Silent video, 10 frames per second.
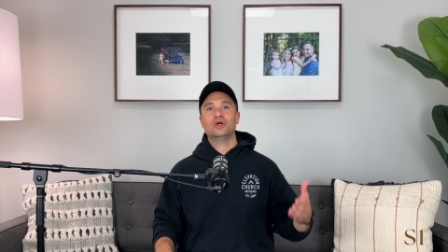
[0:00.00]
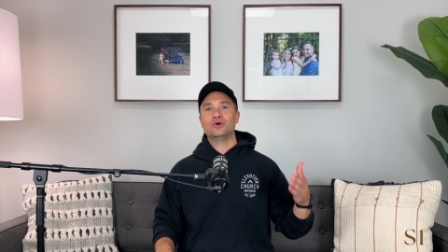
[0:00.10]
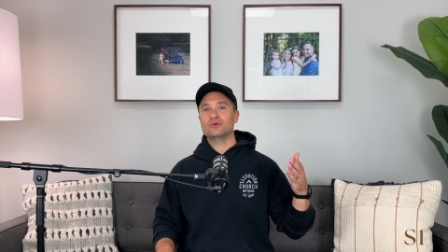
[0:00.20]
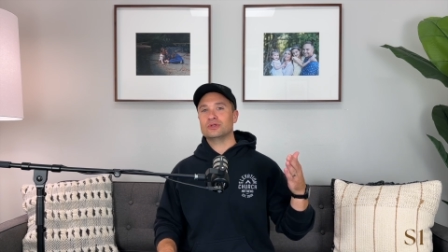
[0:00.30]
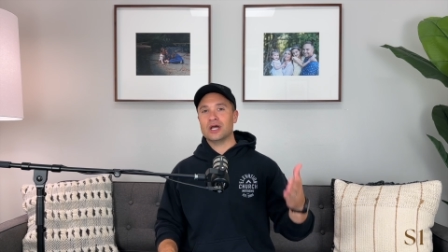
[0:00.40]

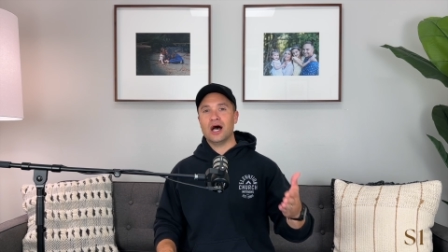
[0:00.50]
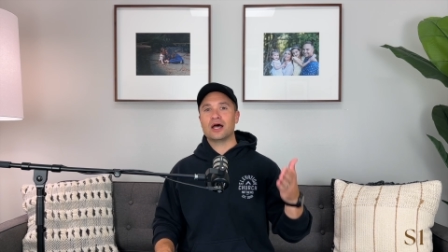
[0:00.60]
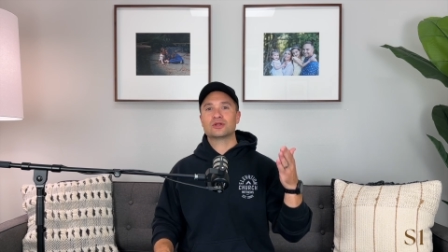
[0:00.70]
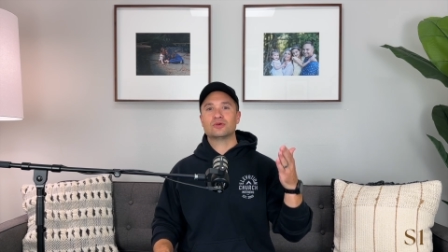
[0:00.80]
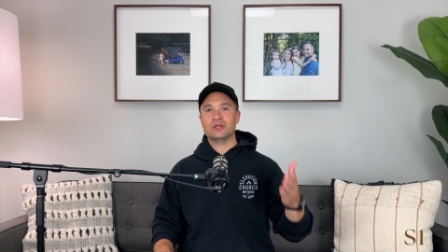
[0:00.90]
who
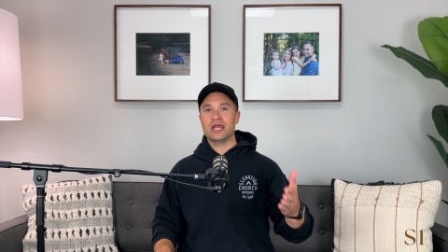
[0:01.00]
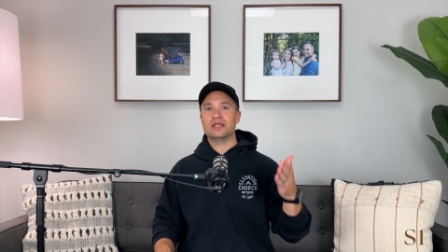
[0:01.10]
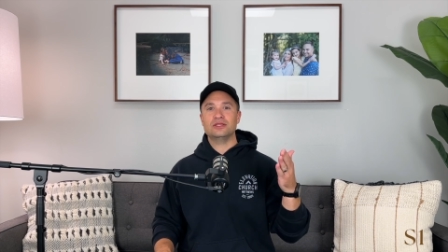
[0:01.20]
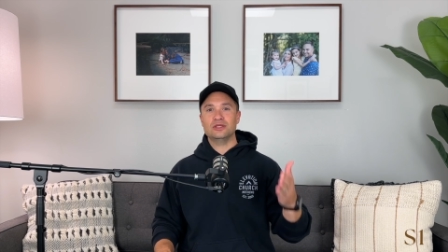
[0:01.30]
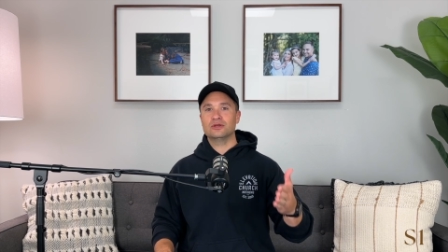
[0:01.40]
God
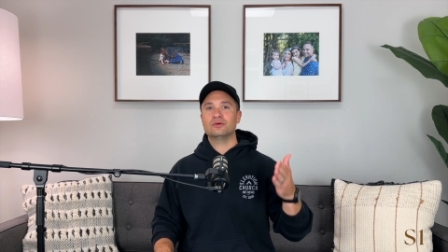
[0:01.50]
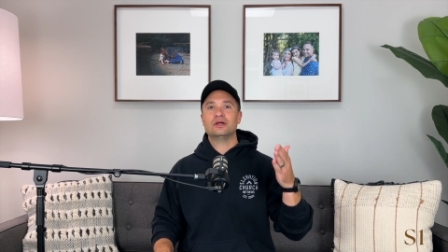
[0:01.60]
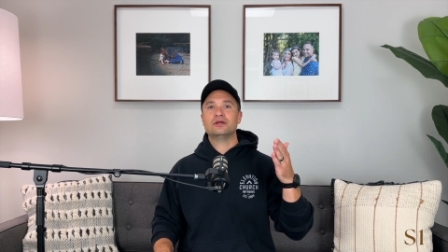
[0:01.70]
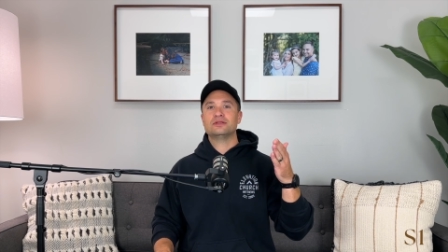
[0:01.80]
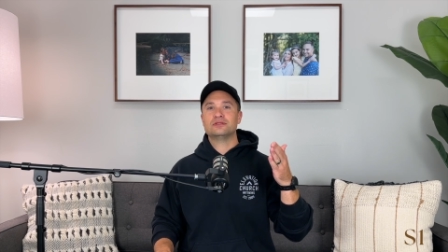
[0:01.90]
created you
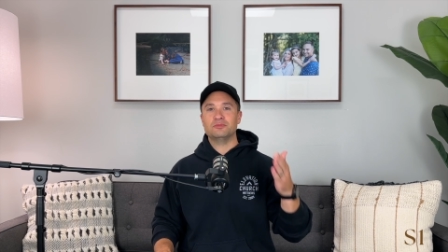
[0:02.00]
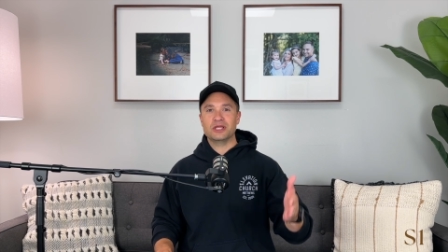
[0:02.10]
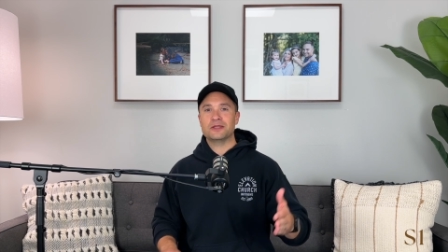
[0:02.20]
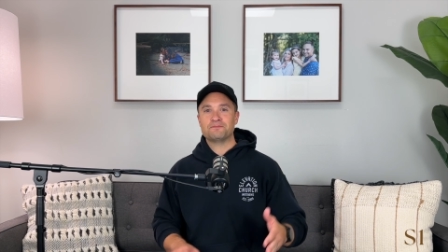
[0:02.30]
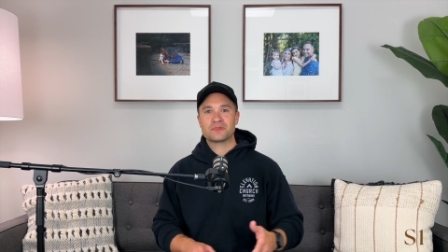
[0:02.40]
to
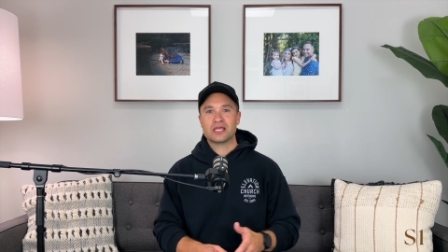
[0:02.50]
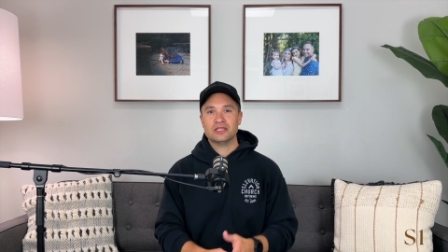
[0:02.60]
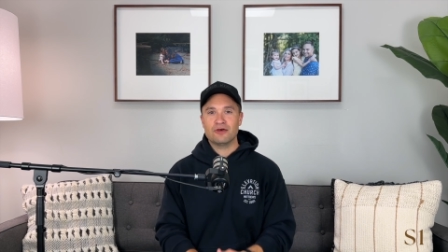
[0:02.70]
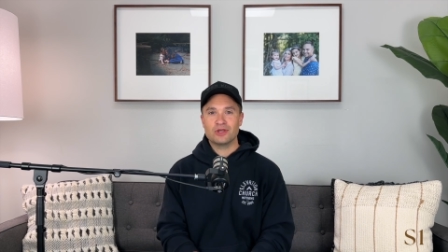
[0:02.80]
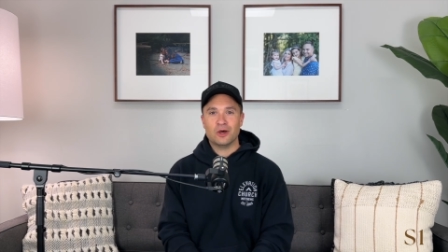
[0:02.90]
be.
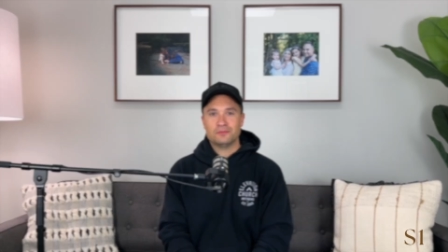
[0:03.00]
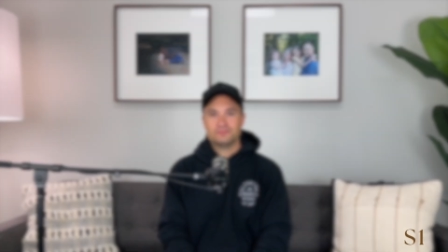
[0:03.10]
Love y'all.